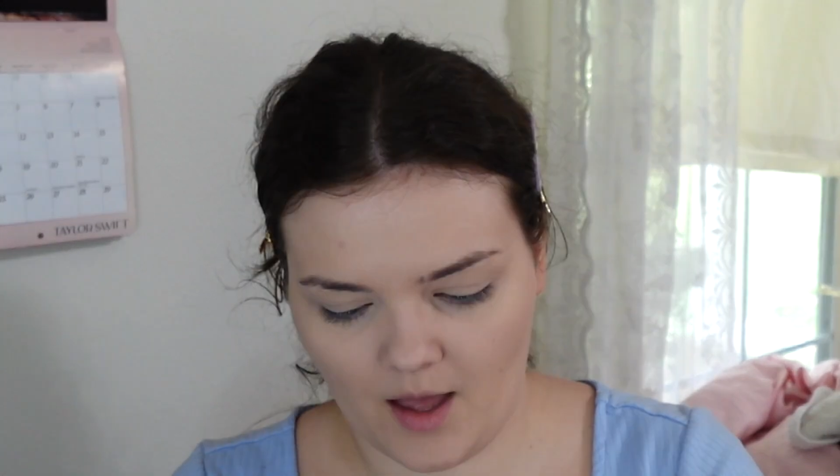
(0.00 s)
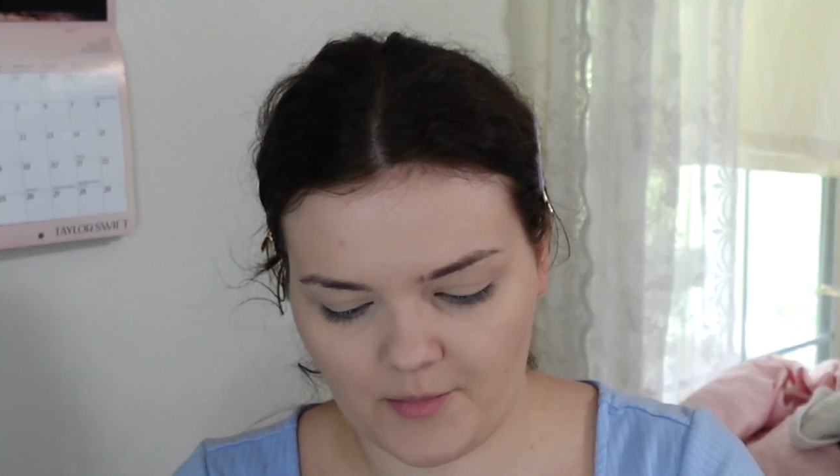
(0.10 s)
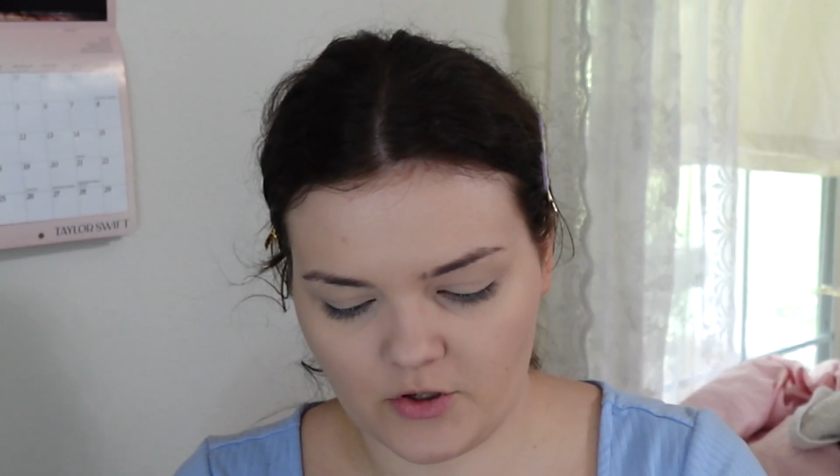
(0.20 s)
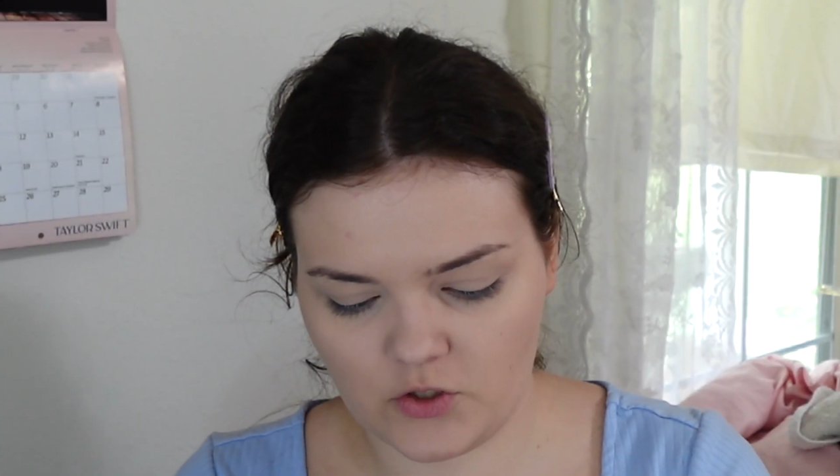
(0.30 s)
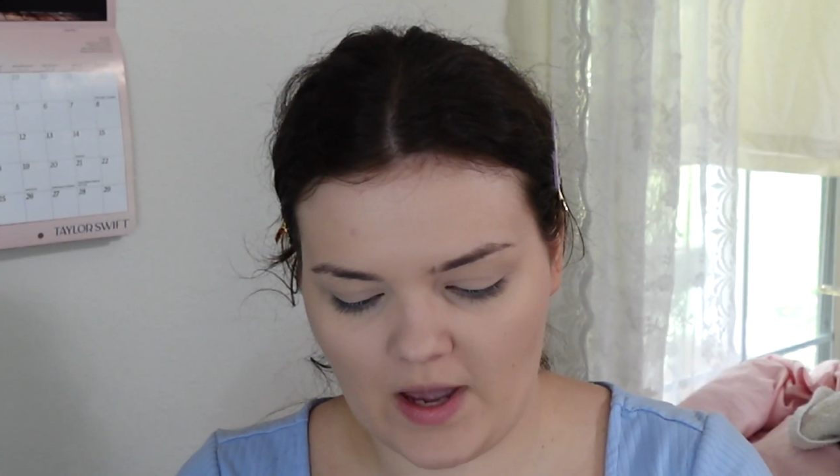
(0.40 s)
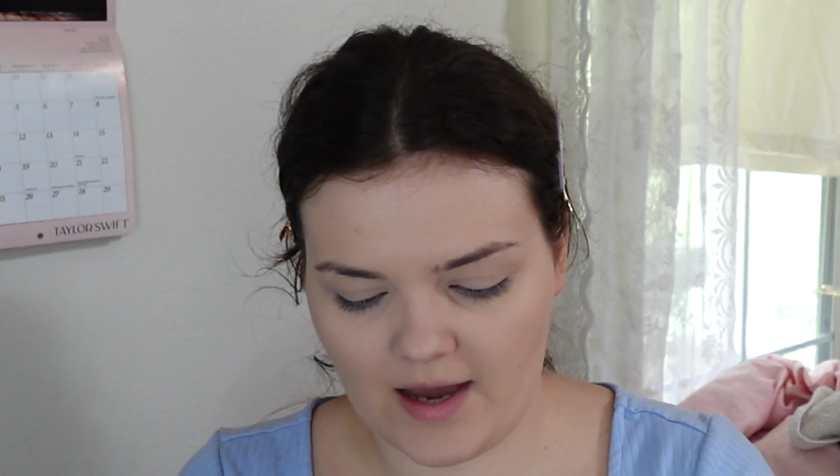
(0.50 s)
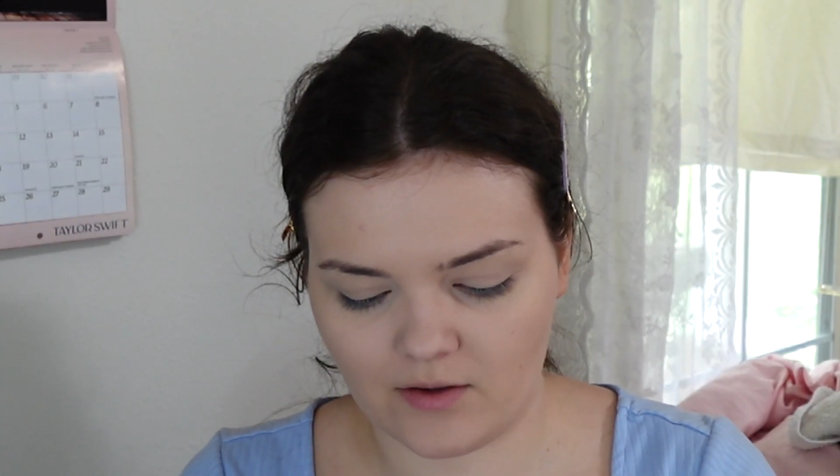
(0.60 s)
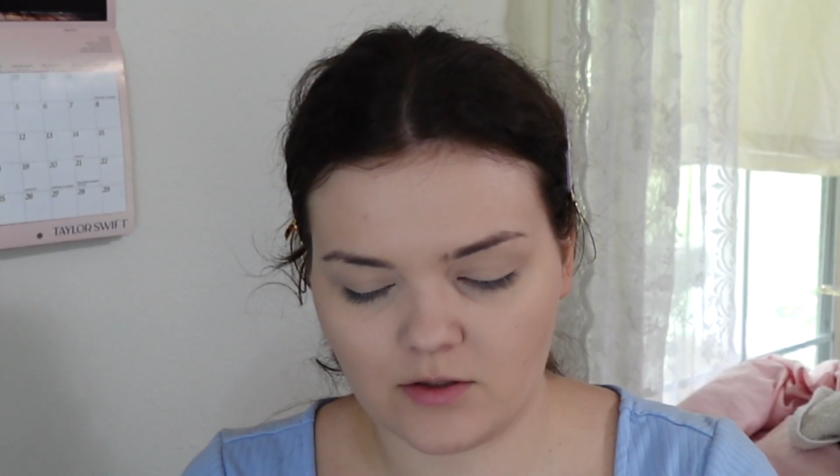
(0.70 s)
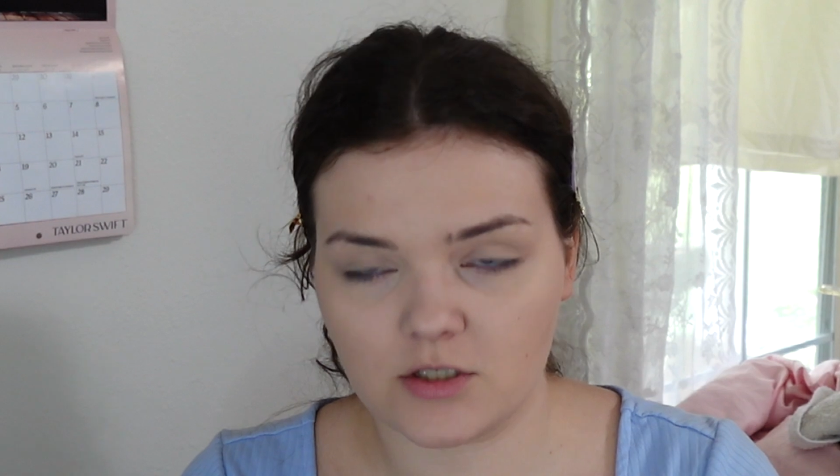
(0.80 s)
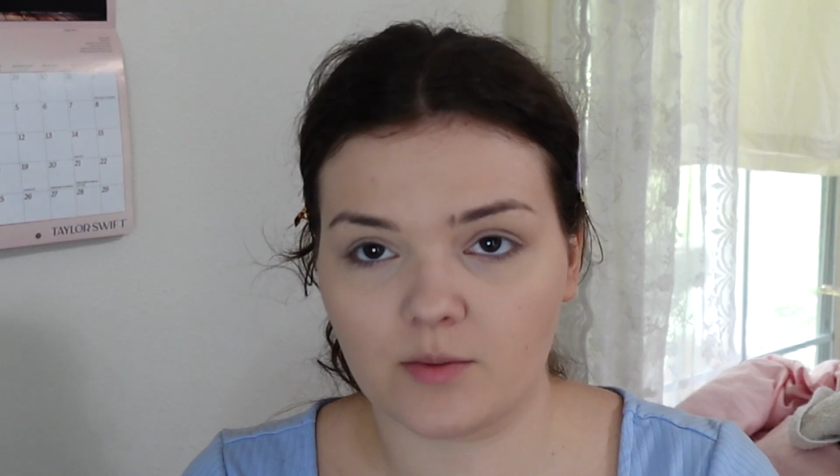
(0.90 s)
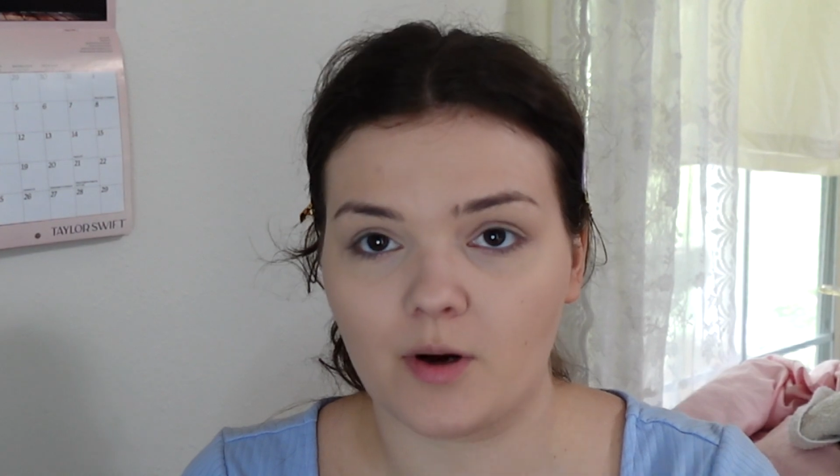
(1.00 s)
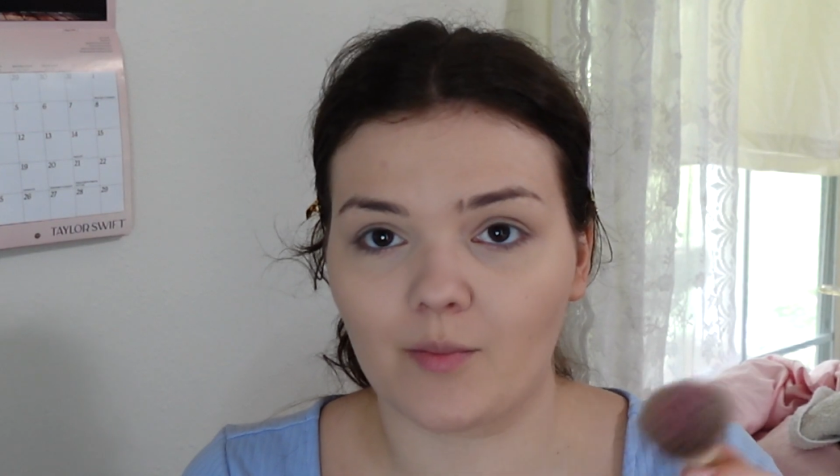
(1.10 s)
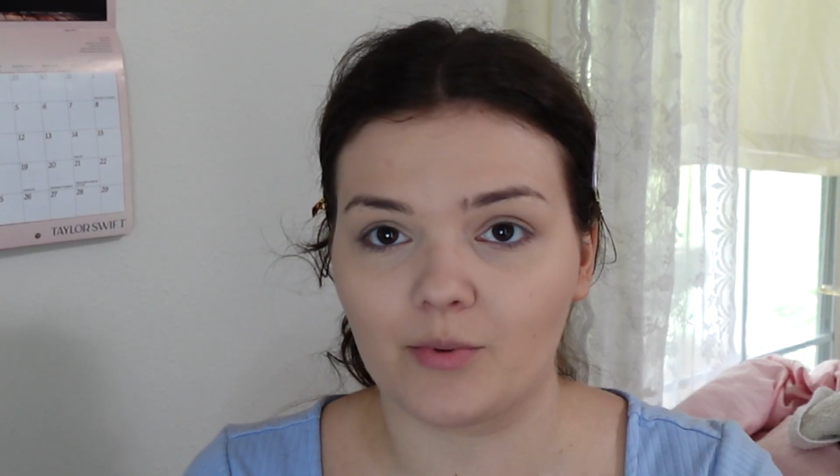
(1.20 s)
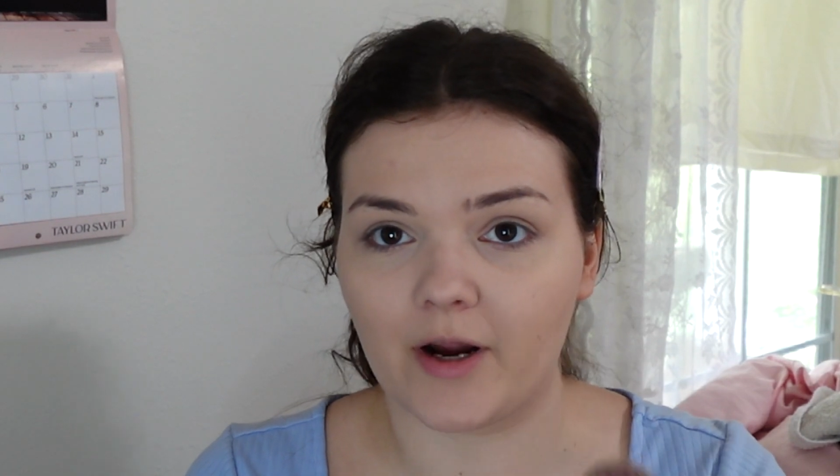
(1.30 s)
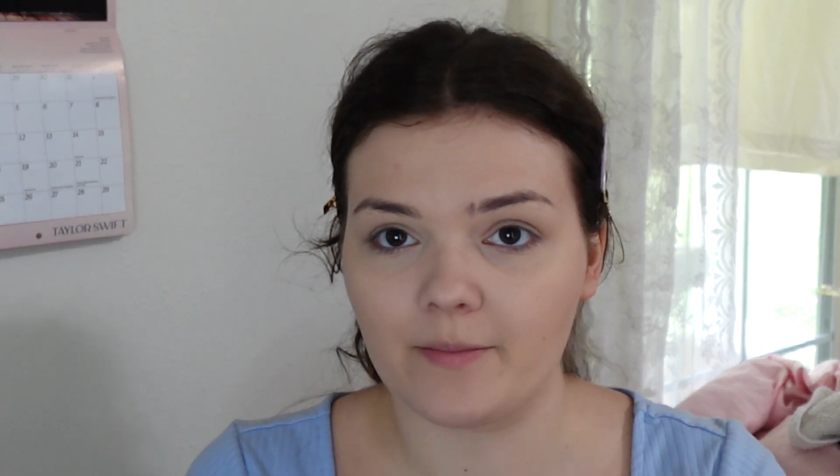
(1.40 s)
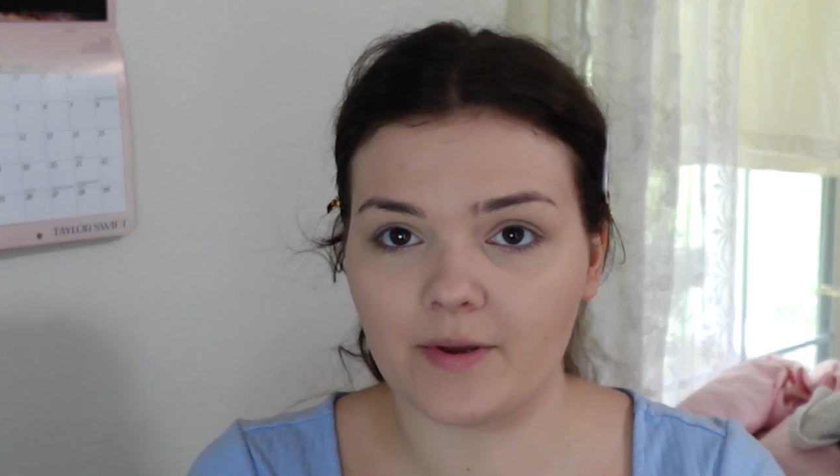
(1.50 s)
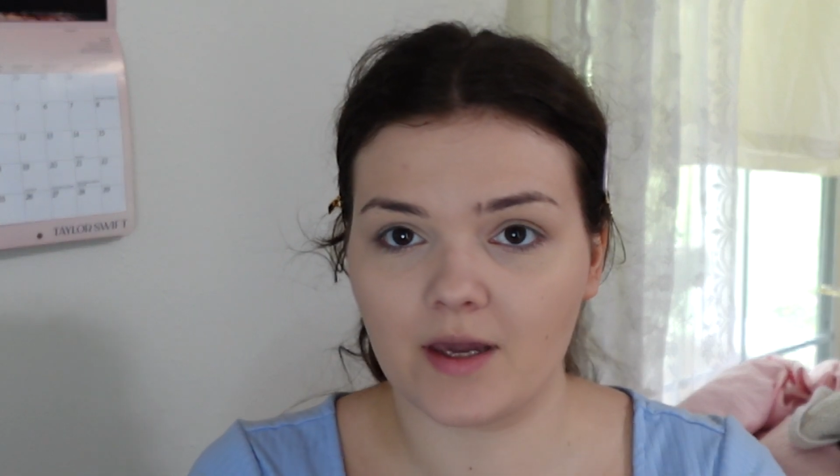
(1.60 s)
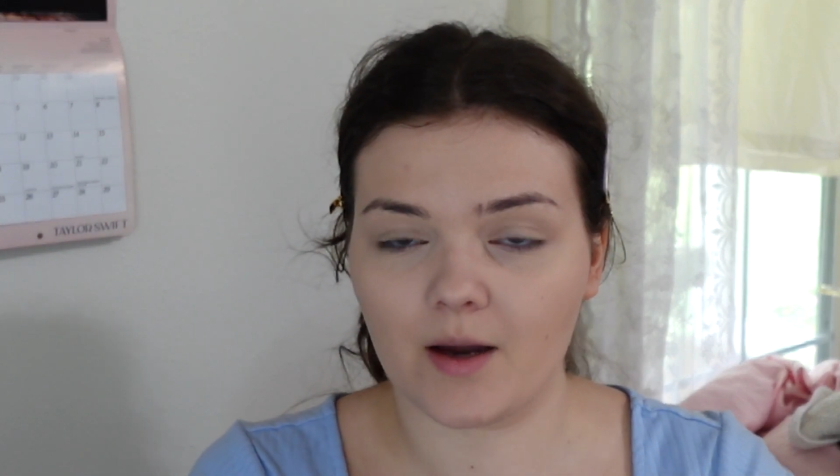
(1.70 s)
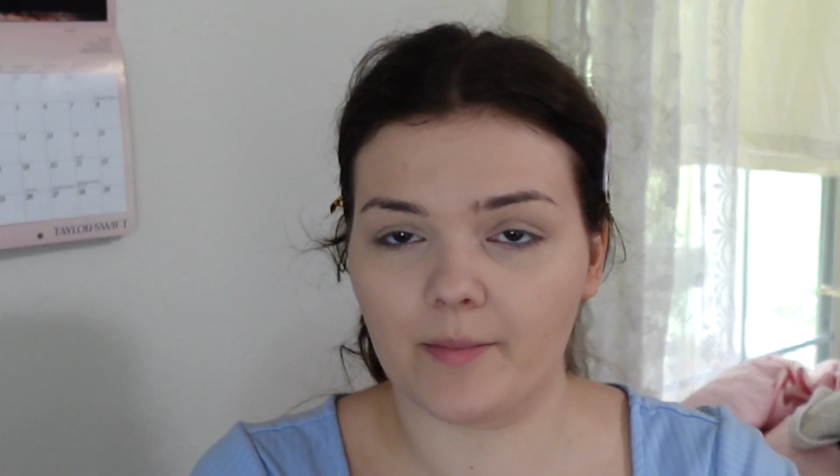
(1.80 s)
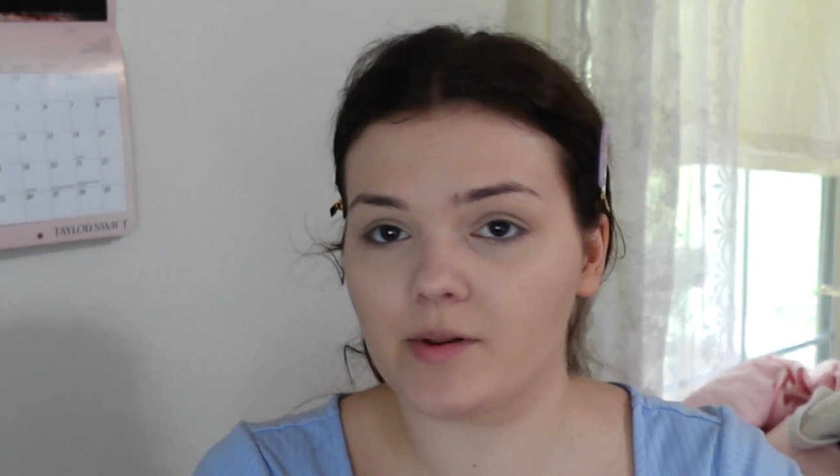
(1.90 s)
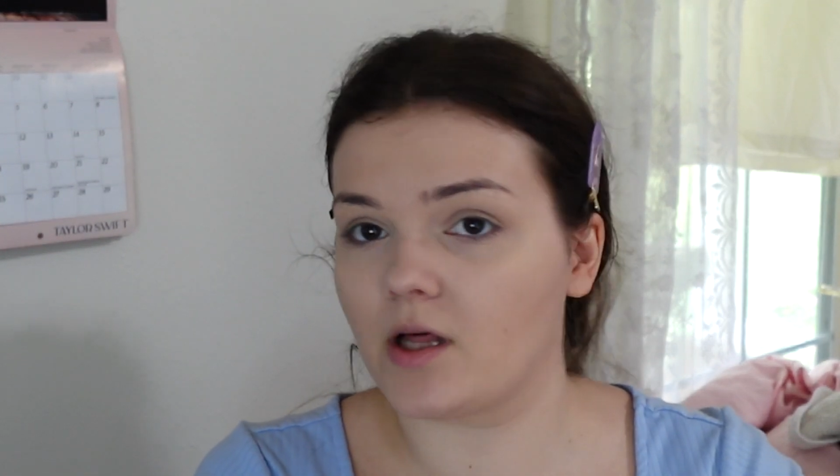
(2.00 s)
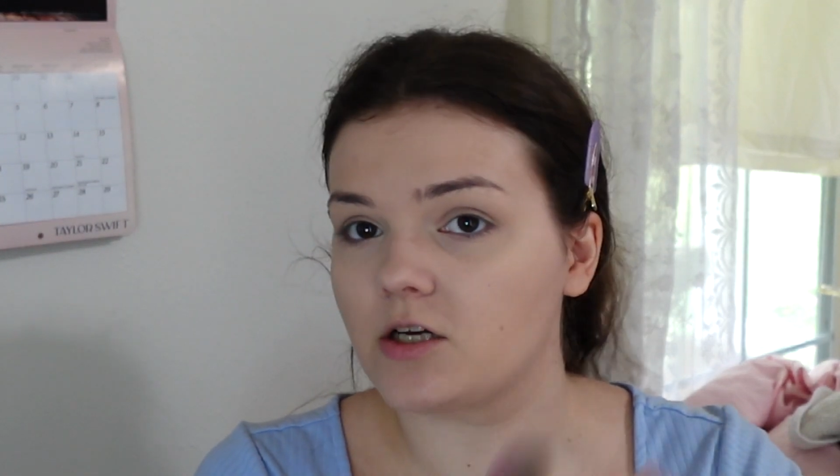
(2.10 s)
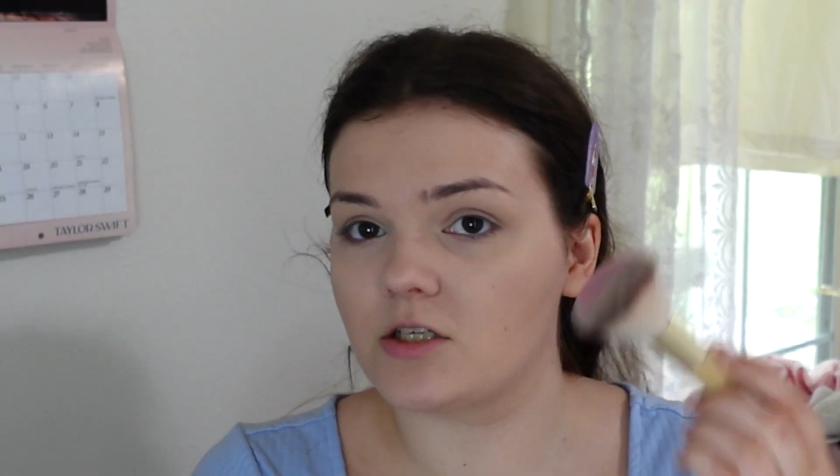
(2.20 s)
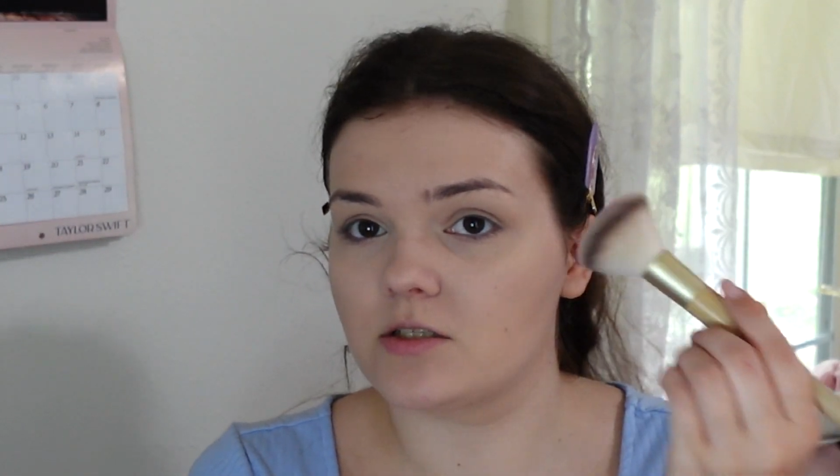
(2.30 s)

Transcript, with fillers: I'm going to add on some bright pink blush.